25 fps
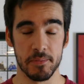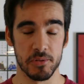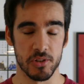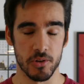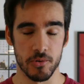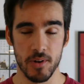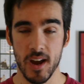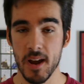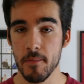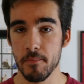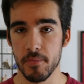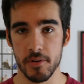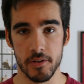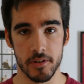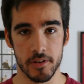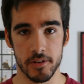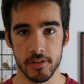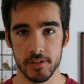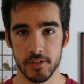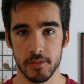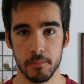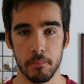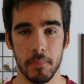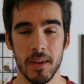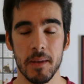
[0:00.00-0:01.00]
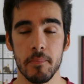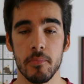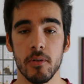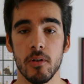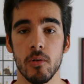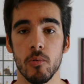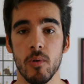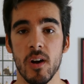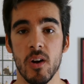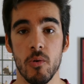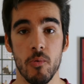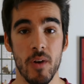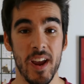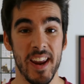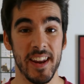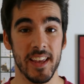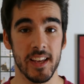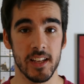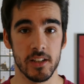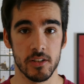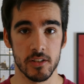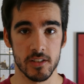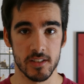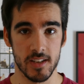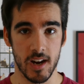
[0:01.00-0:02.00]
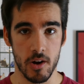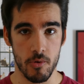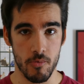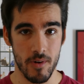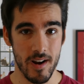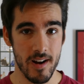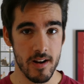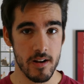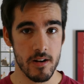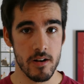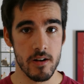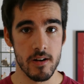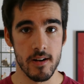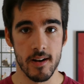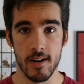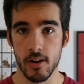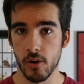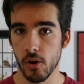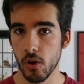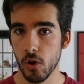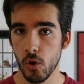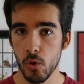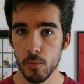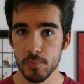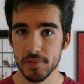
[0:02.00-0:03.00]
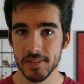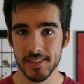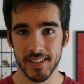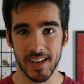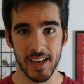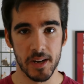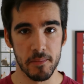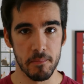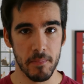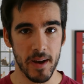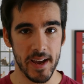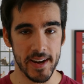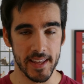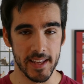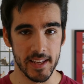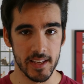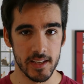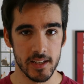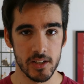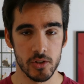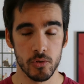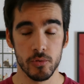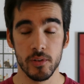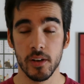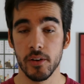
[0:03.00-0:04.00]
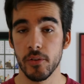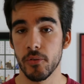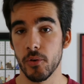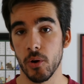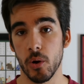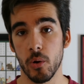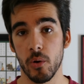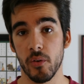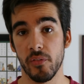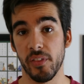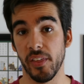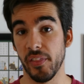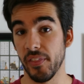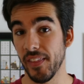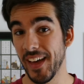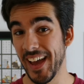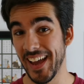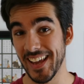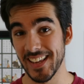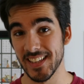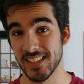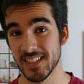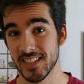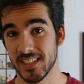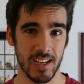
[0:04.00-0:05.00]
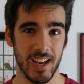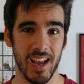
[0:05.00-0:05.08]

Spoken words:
or emperors, people were ready to surrender their hopes and money to the throw of the dice,